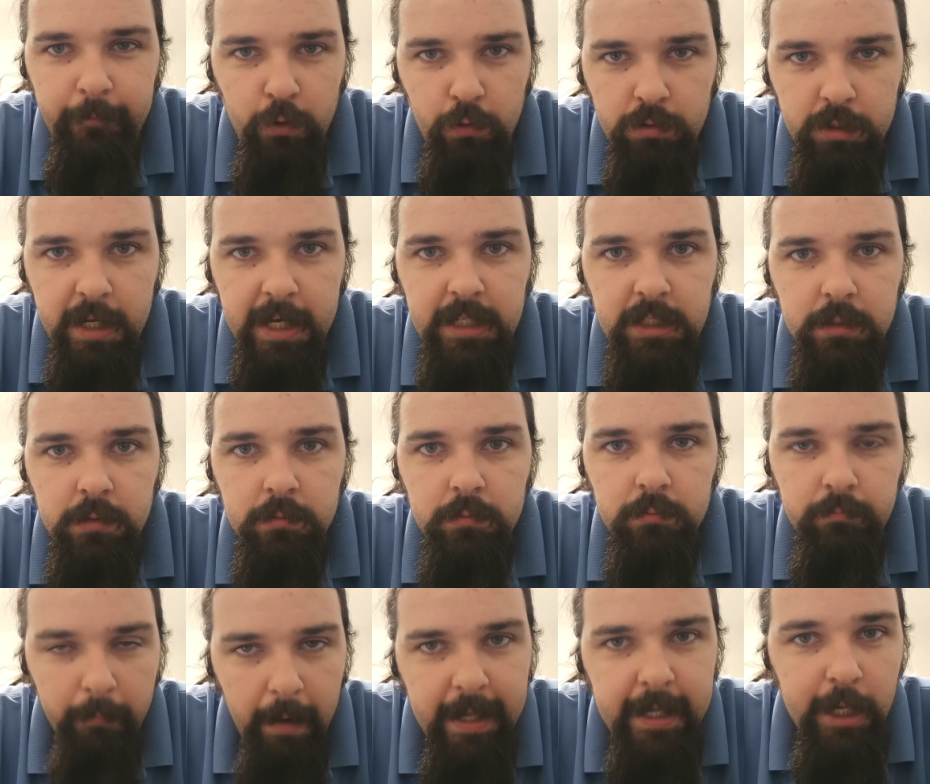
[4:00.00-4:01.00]
refugees,
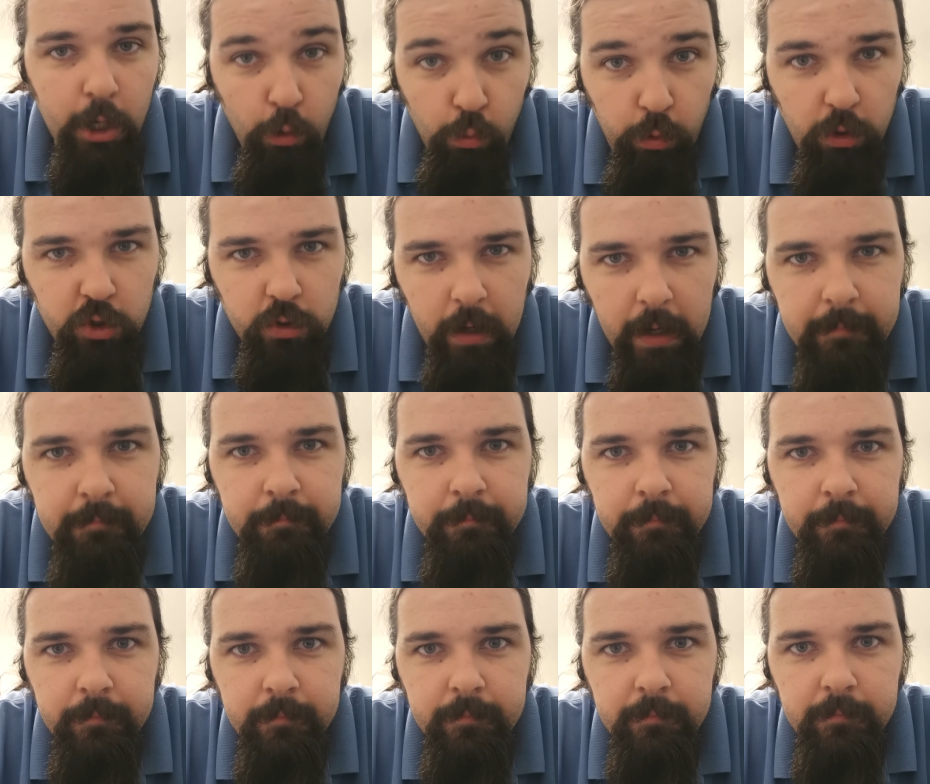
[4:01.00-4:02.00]
make it all the time
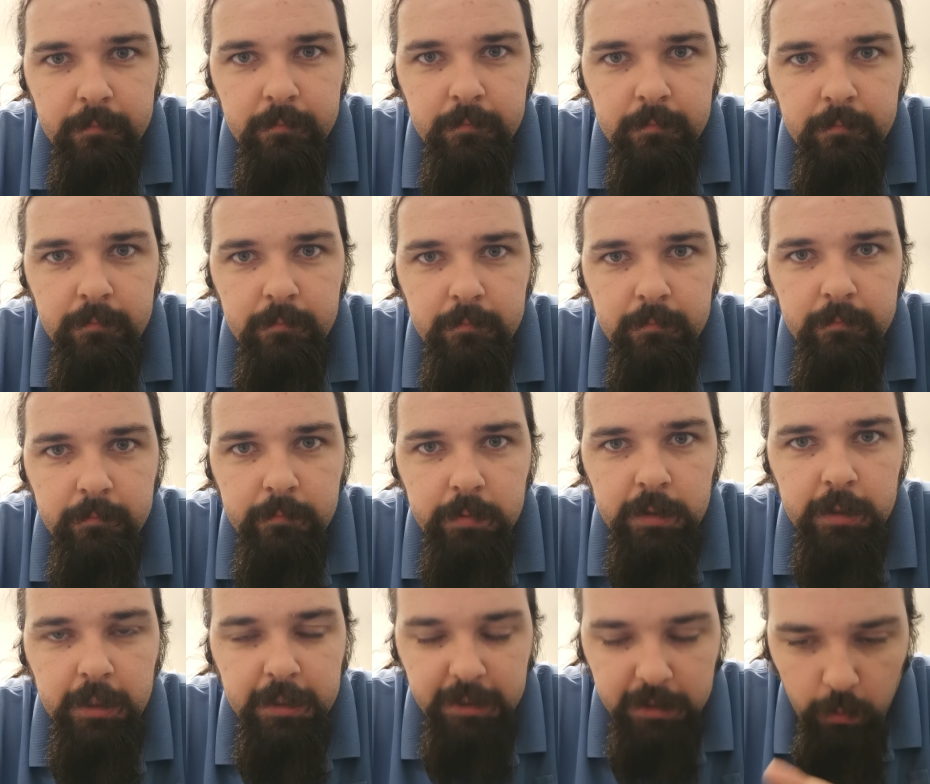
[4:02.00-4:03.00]

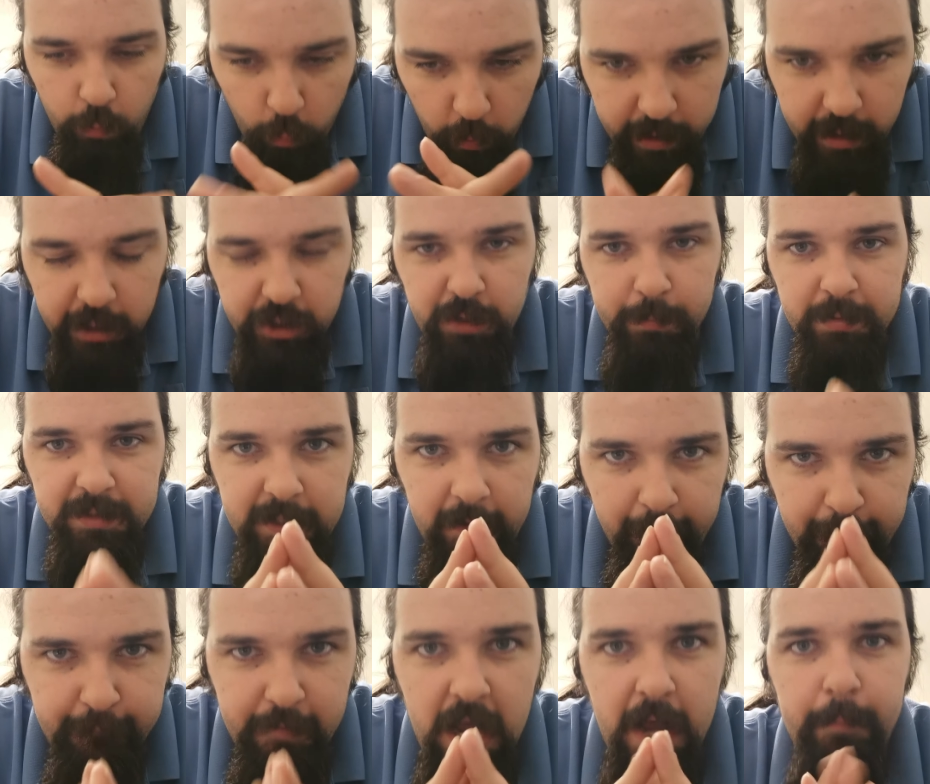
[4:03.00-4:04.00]
because
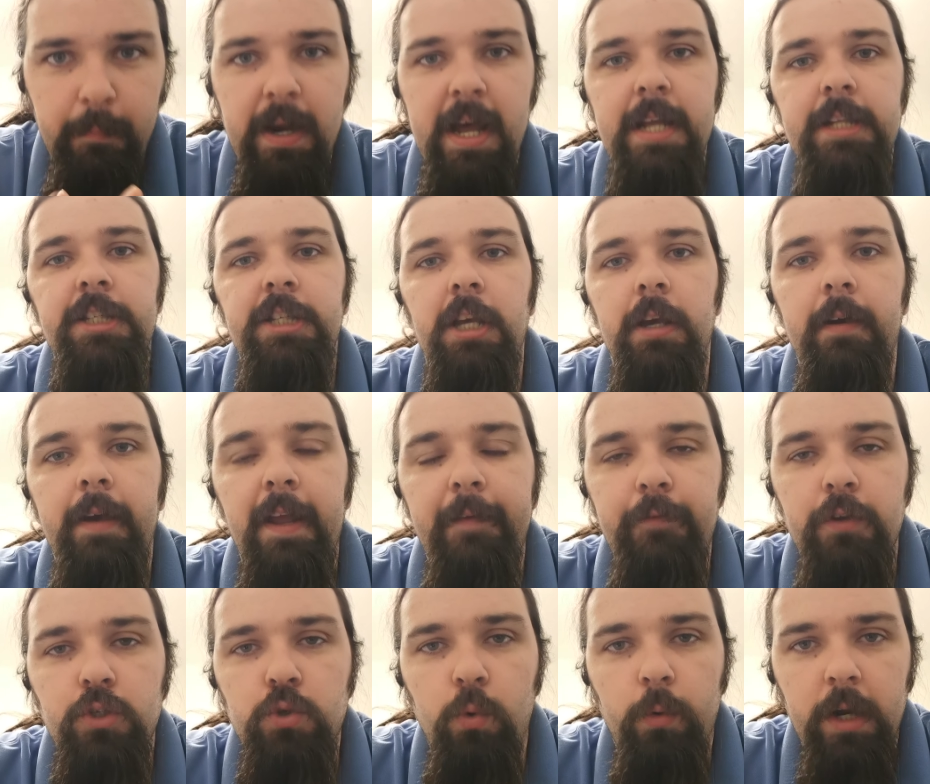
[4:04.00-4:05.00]
100% fair play to you
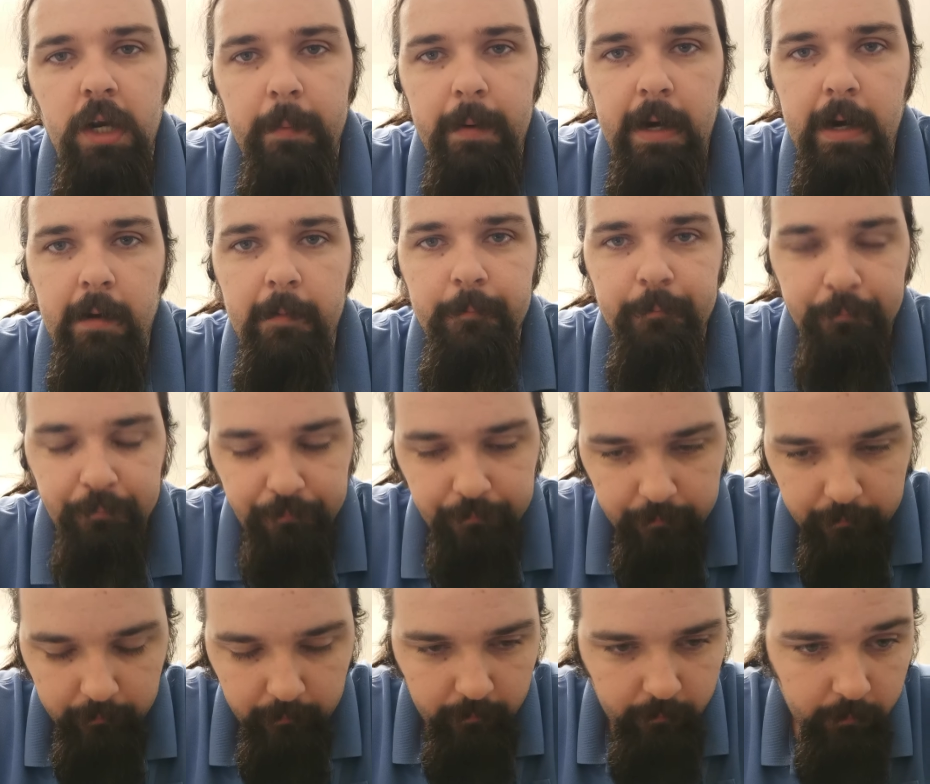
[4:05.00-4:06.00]
if you're talking about
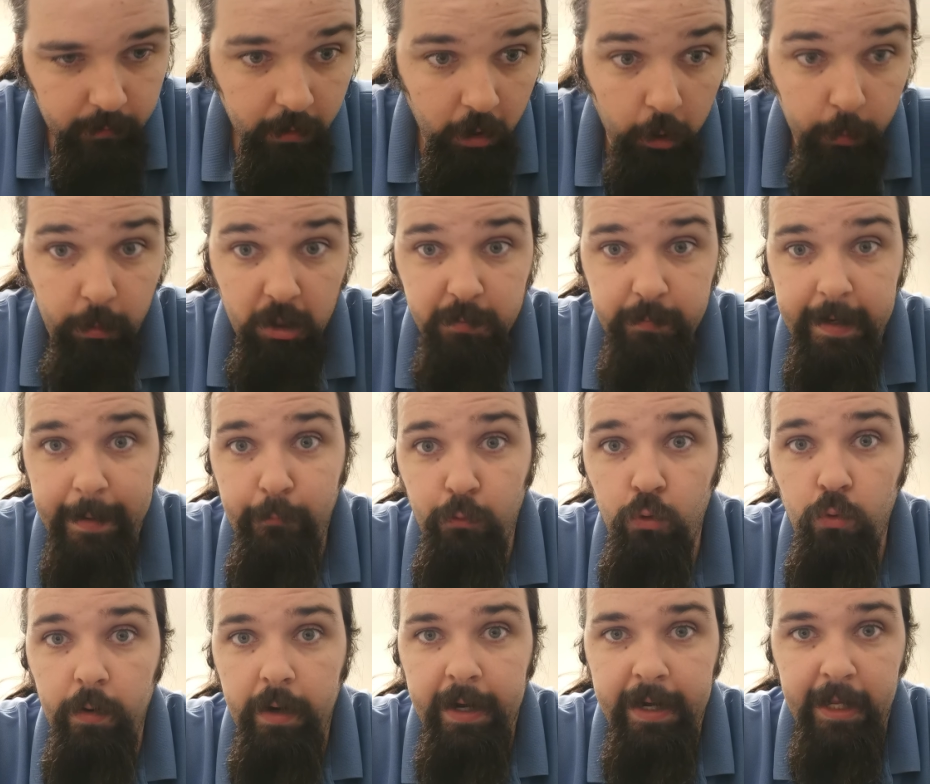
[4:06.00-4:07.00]
homeless
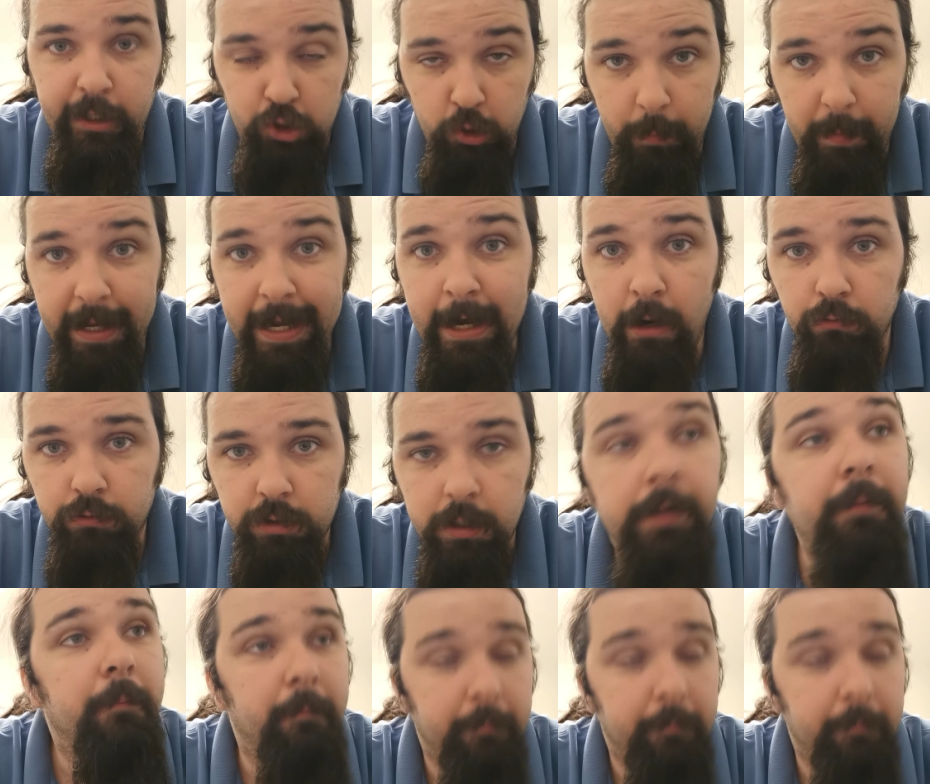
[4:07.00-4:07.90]
people and they should be housed.